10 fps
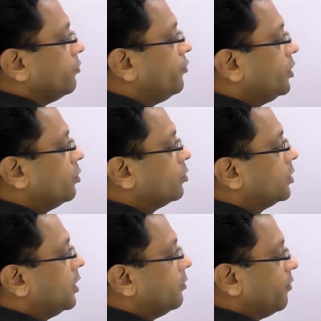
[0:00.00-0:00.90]
we know
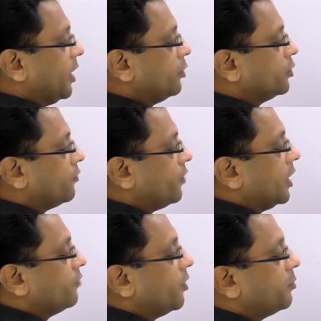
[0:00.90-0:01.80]
the values of
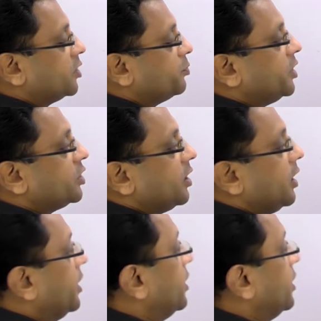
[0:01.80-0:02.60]
alpha plus beta and